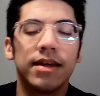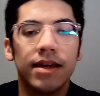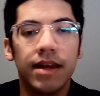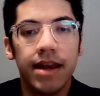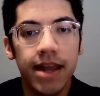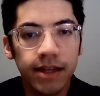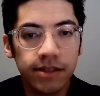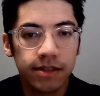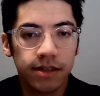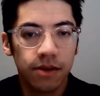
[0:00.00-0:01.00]

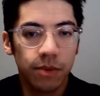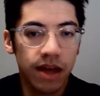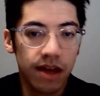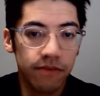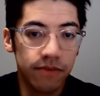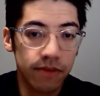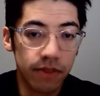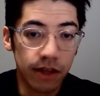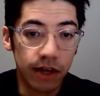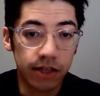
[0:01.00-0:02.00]
Next, we have
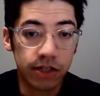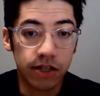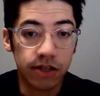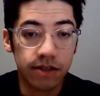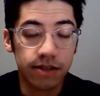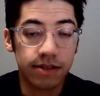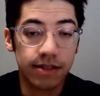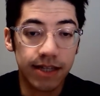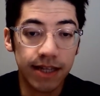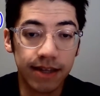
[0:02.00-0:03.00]
the letter
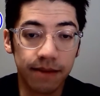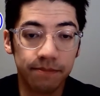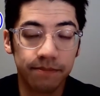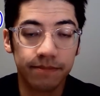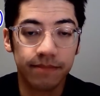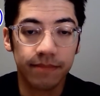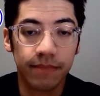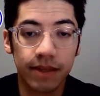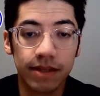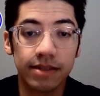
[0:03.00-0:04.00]
Zeta.
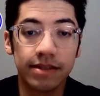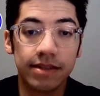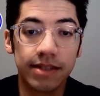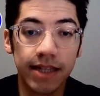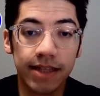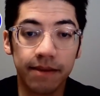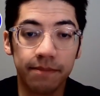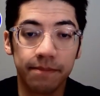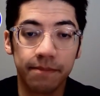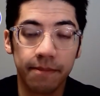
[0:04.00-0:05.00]
Zeta.
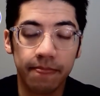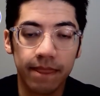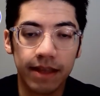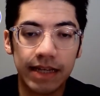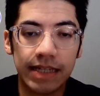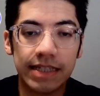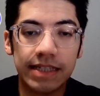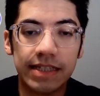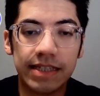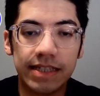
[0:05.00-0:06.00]

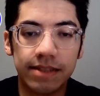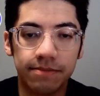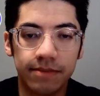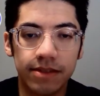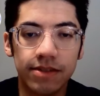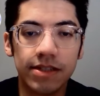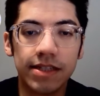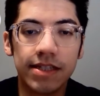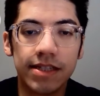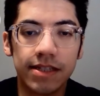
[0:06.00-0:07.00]
Z.
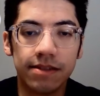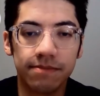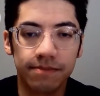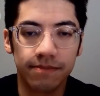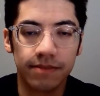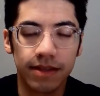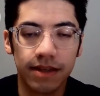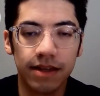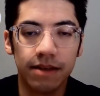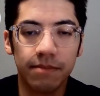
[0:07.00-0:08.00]
Z.
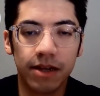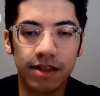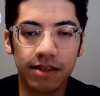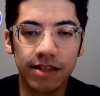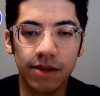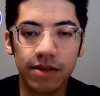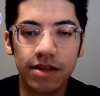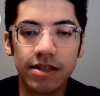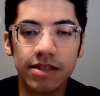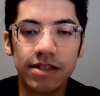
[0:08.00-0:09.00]
Mark that sound.
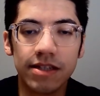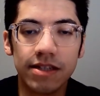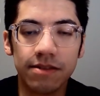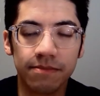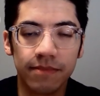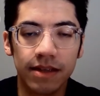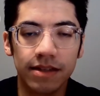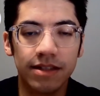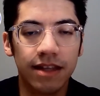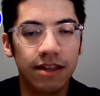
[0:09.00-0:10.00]
Z.
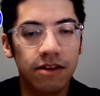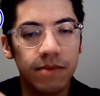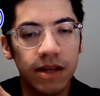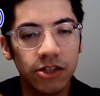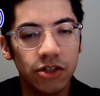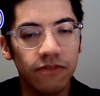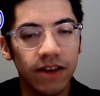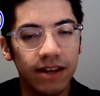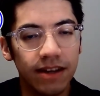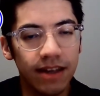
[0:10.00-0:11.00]
It's like the combination of
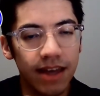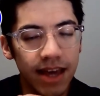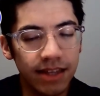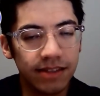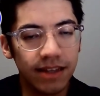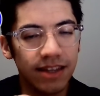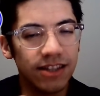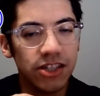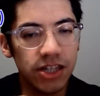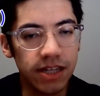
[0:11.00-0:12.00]
an S and a
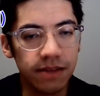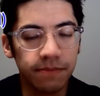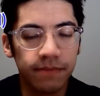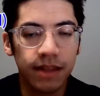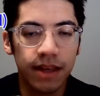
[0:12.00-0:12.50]
D.